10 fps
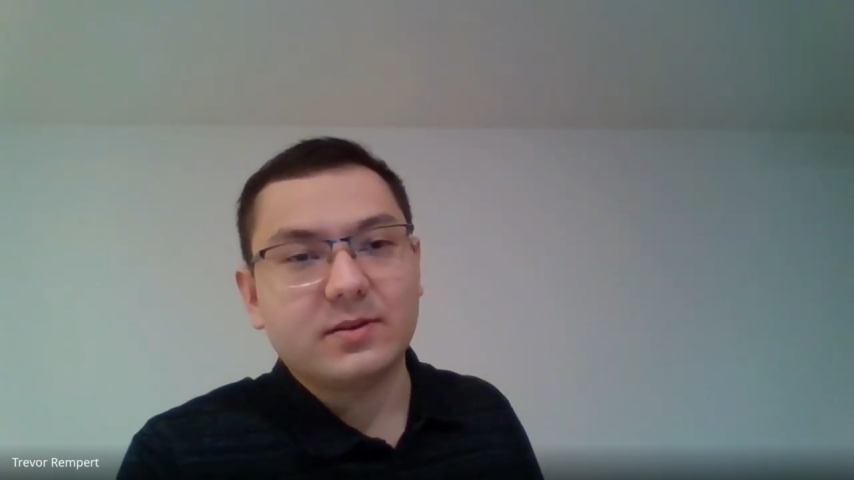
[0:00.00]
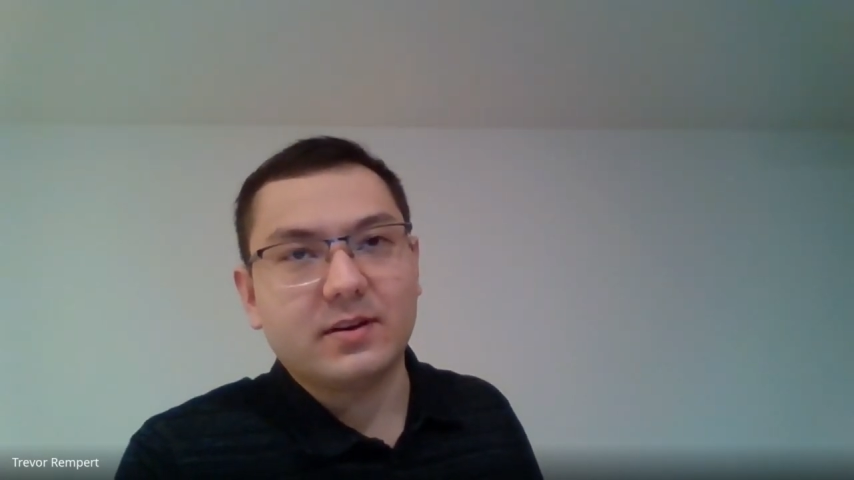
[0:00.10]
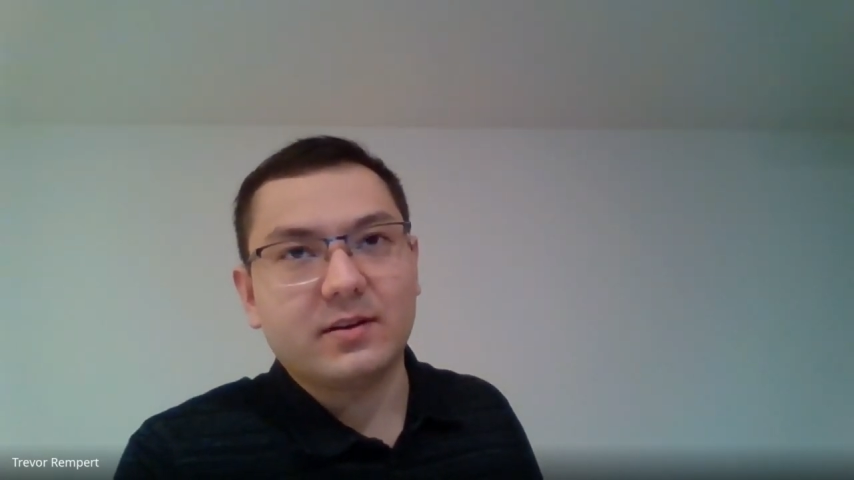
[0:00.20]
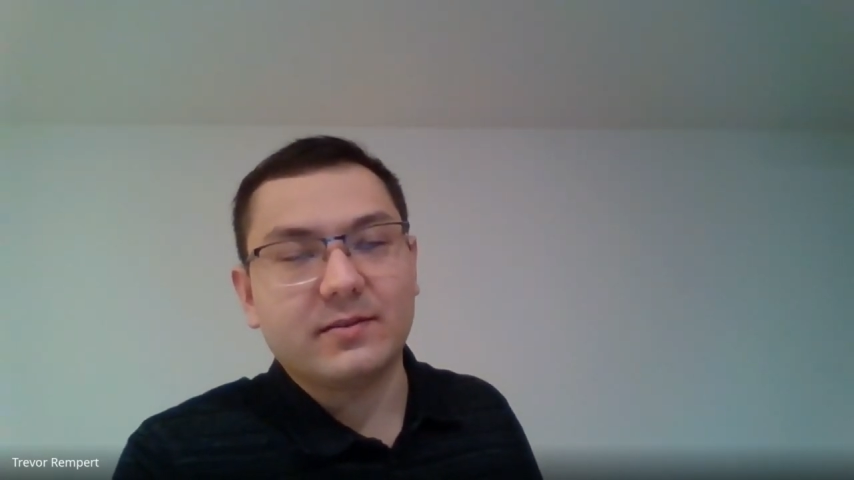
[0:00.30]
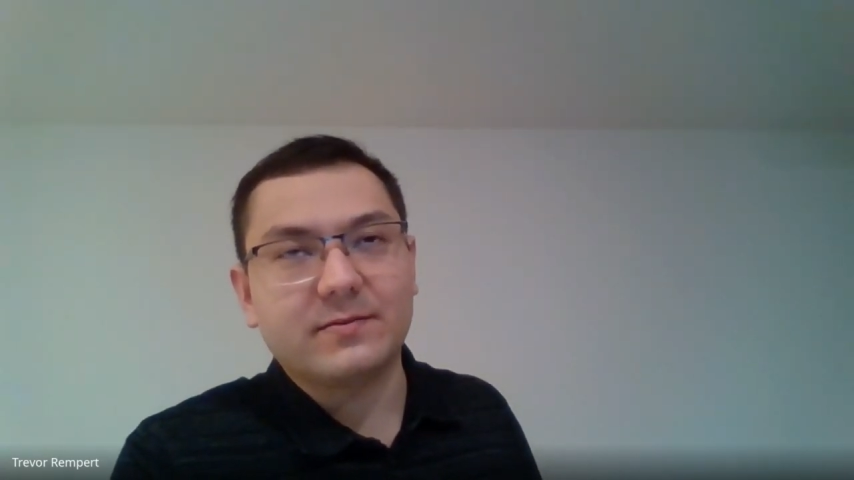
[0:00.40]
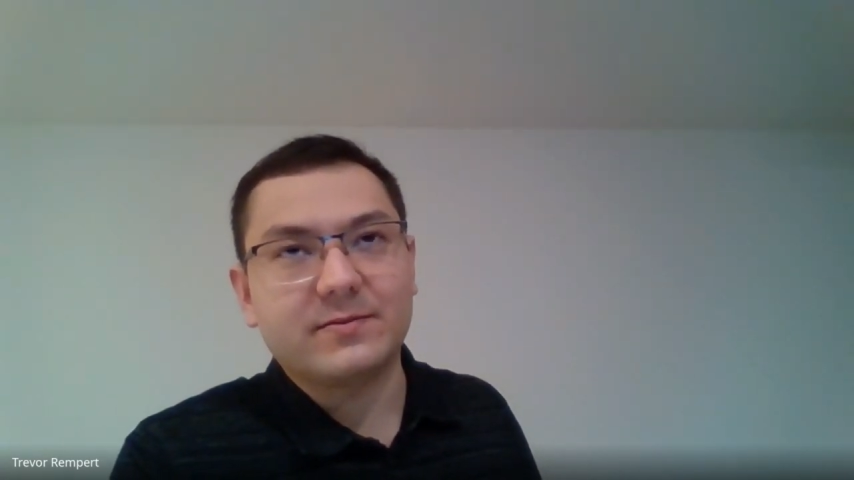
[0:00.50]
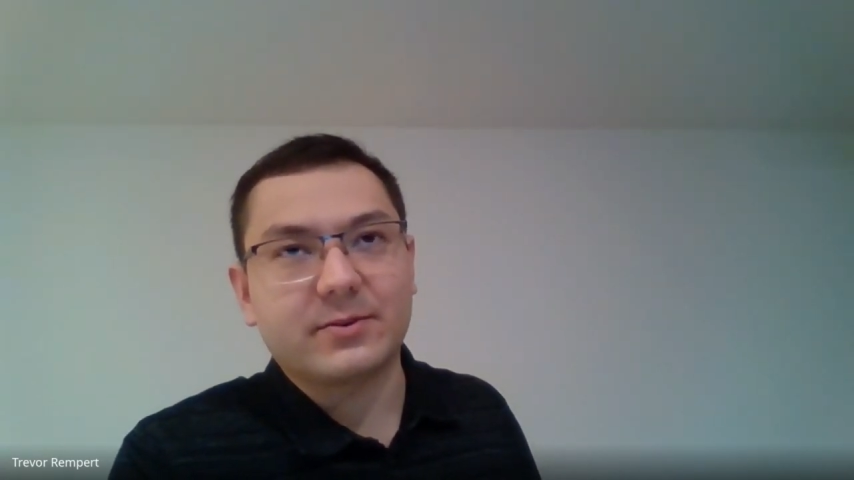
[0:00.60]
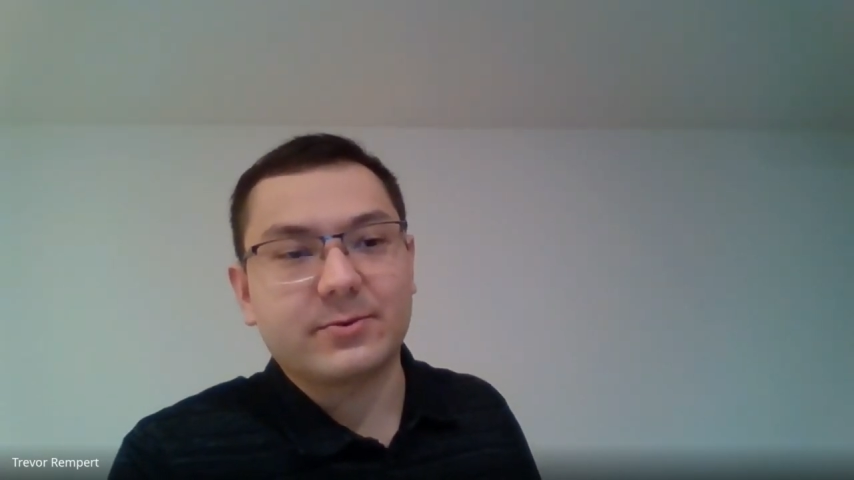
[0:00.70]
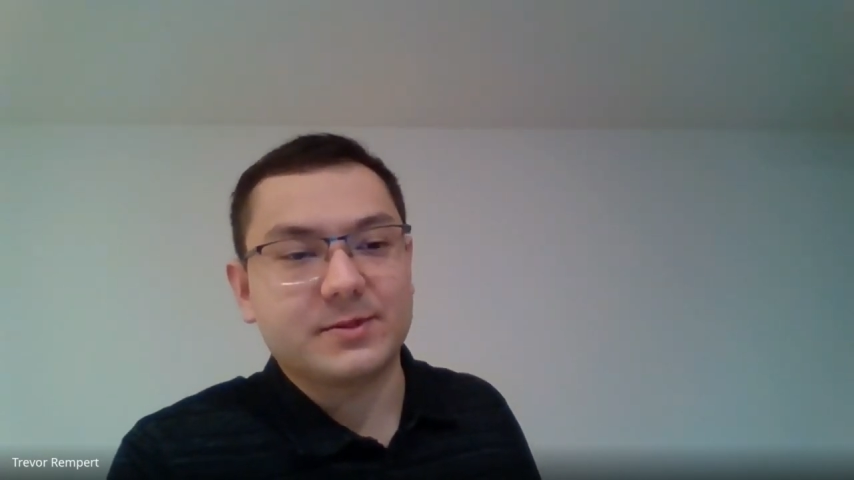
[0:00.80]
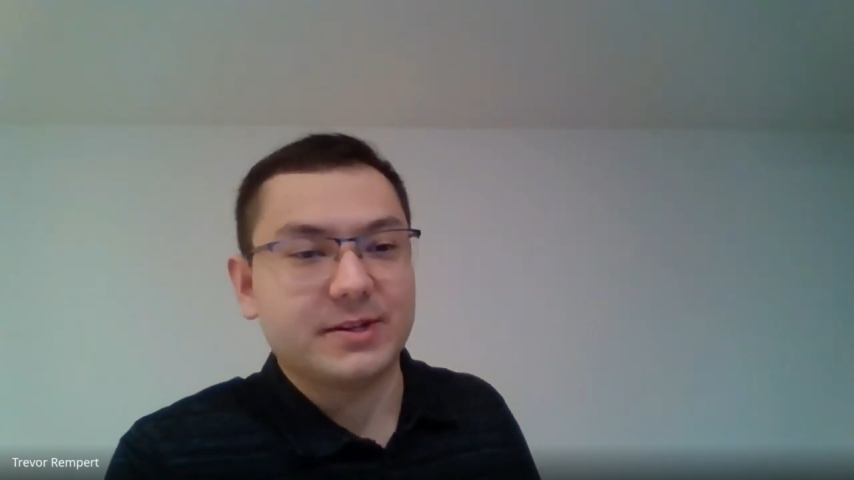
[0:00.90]
of
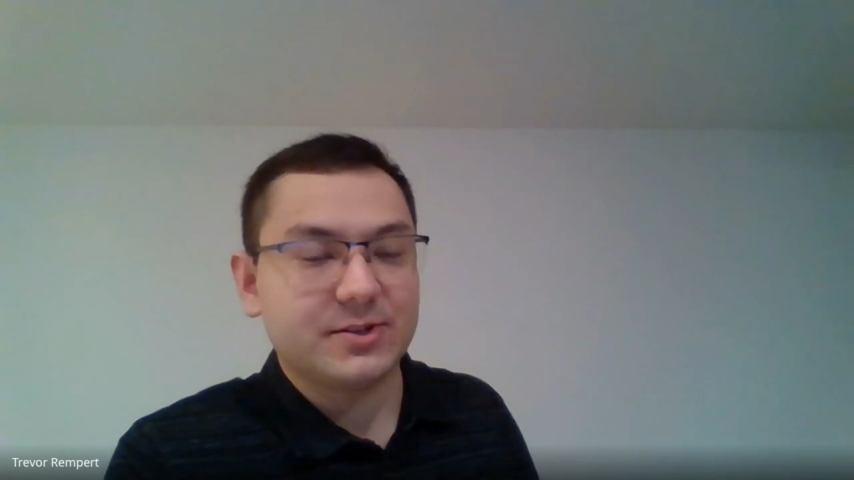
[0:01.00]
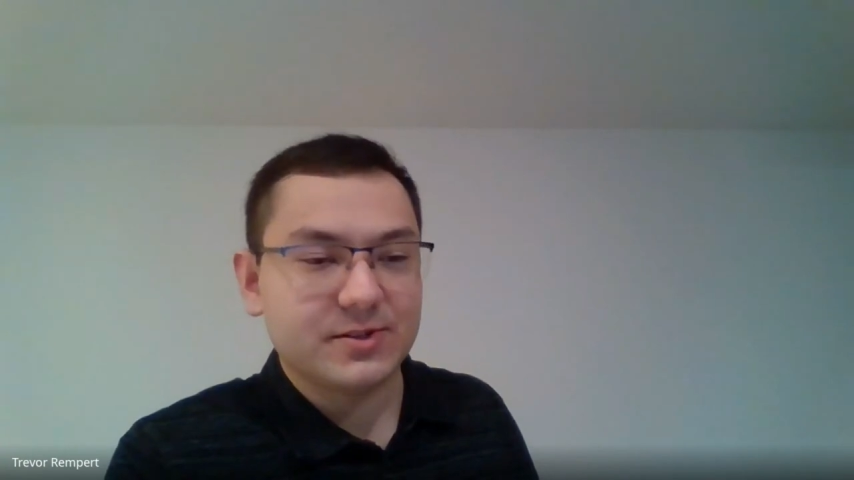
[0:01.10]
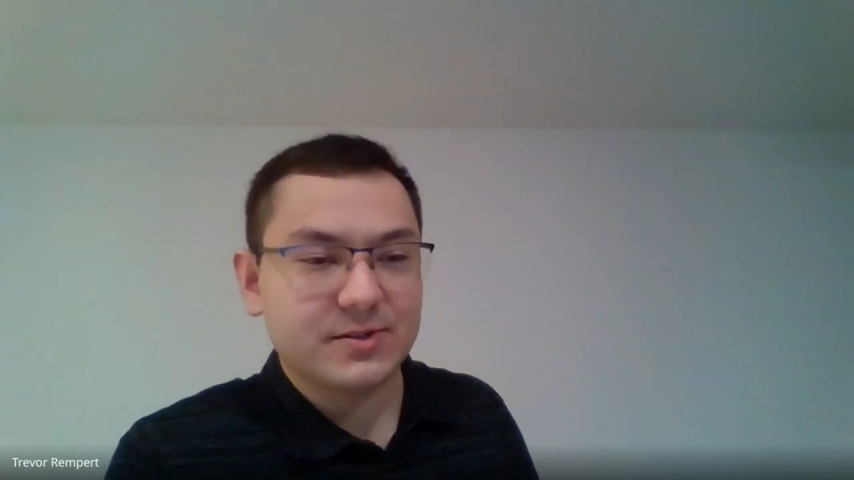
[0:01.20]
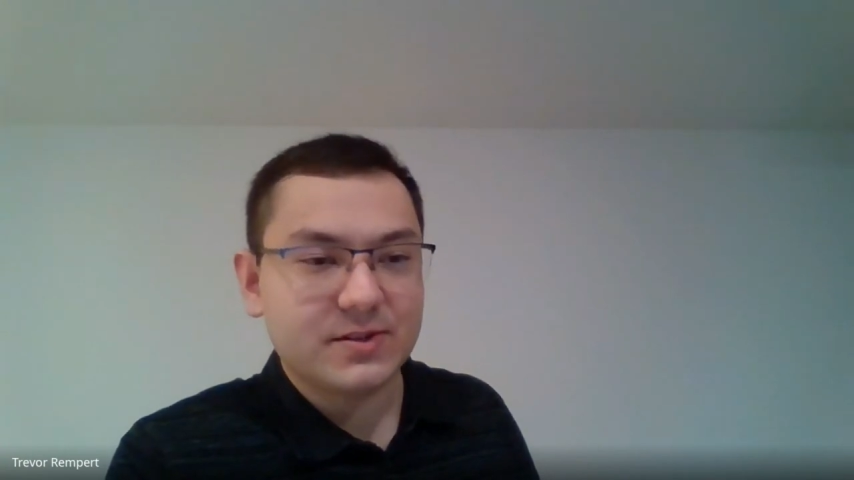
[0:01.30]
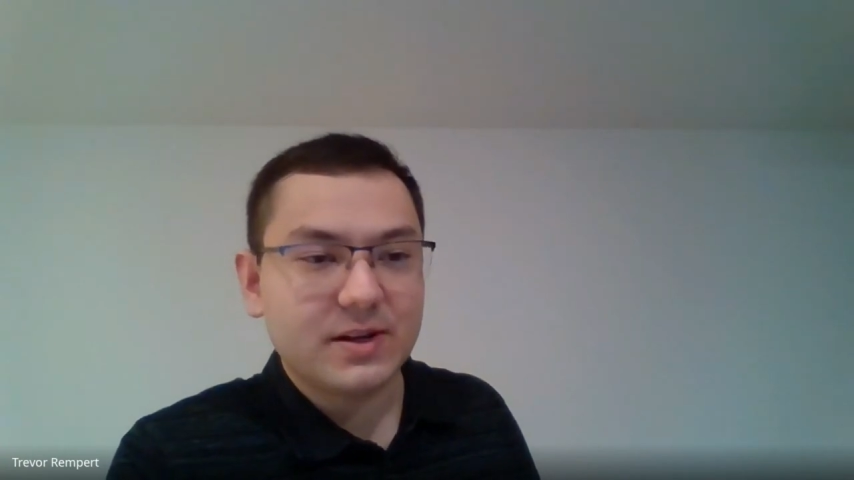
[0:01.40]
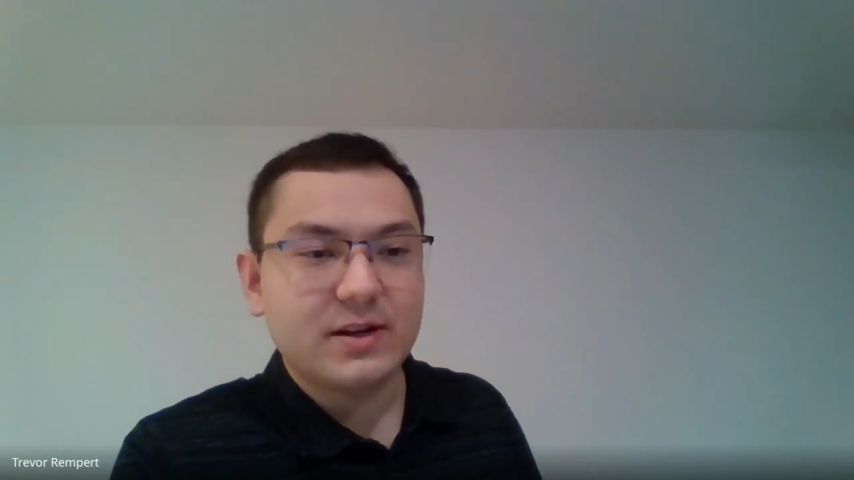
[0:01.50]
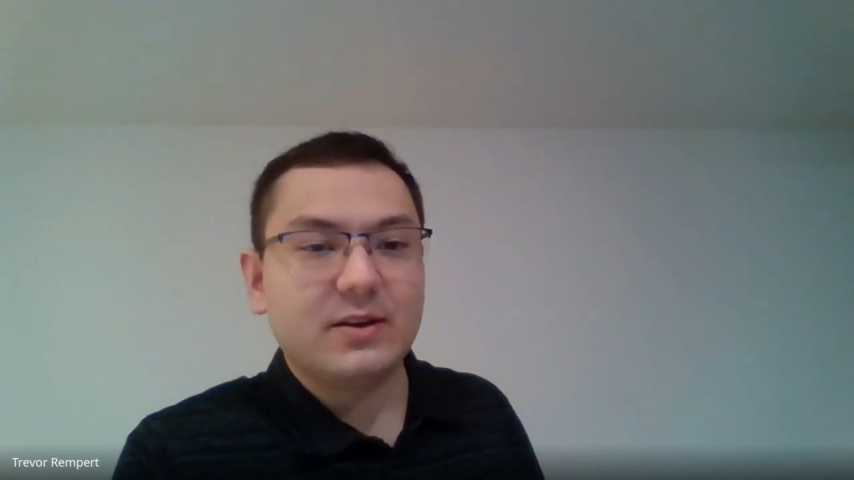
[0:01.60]
the Cretaceous,